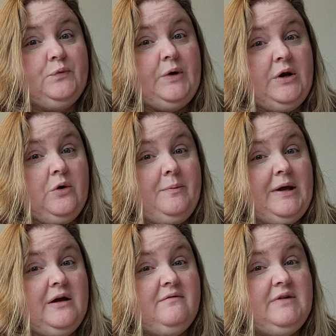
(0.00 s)
we know
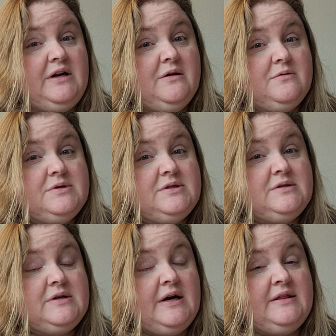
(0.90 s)
me and
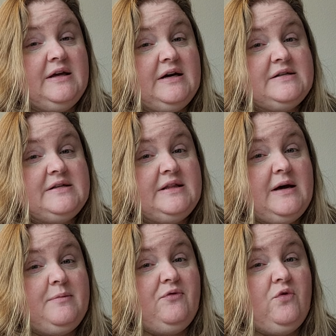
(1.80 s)
videos. I think I said
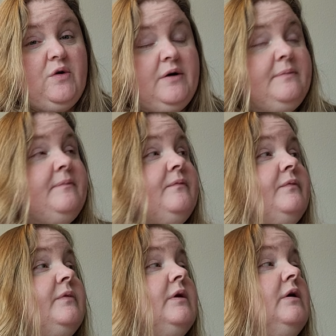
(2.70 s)
that before.
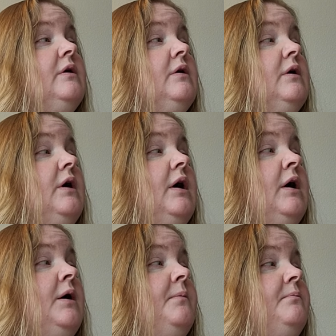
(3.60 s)

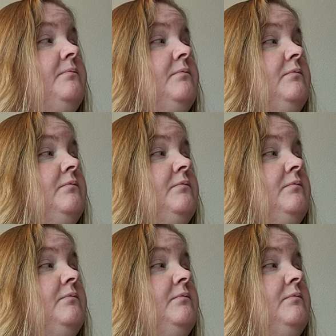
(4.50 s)
Um,